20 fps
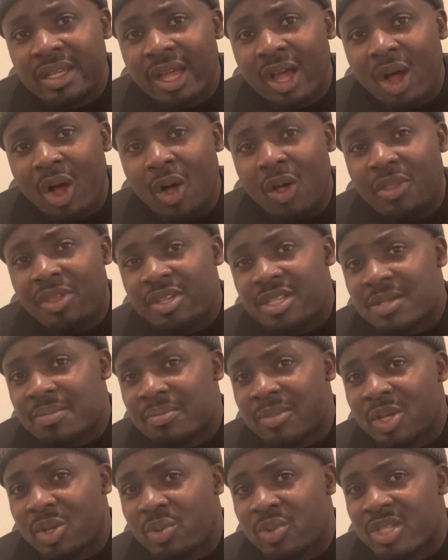All this
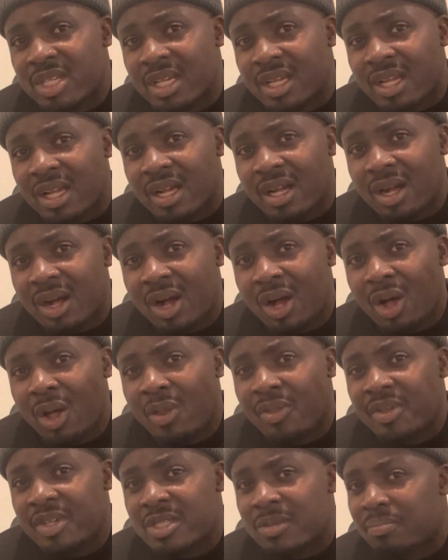music, all
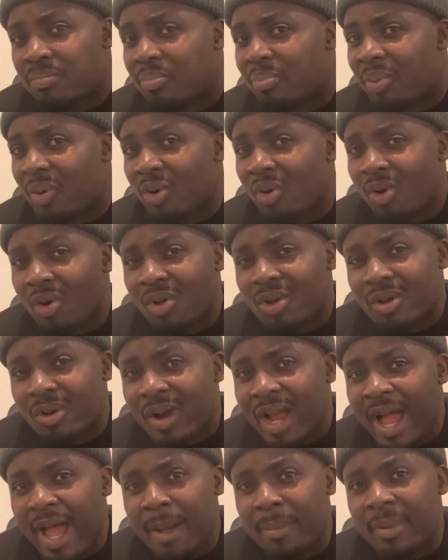this bull
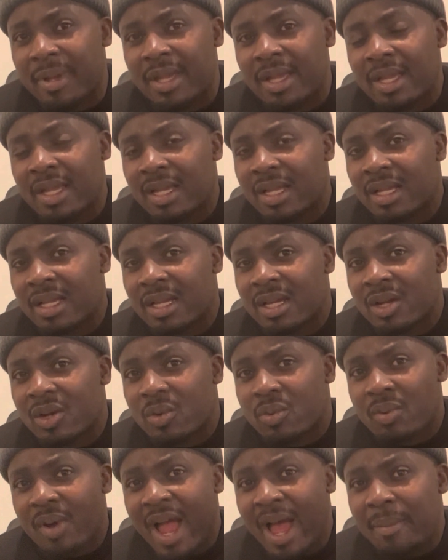crap
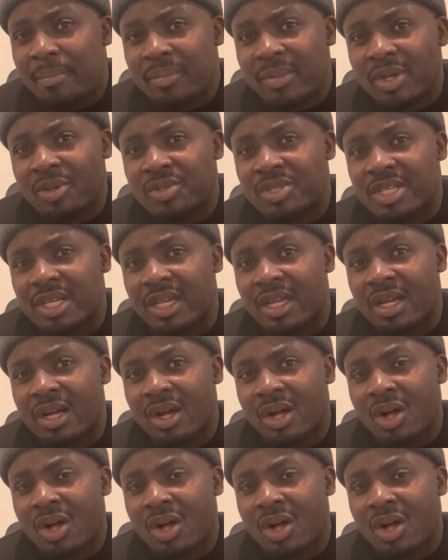rap music,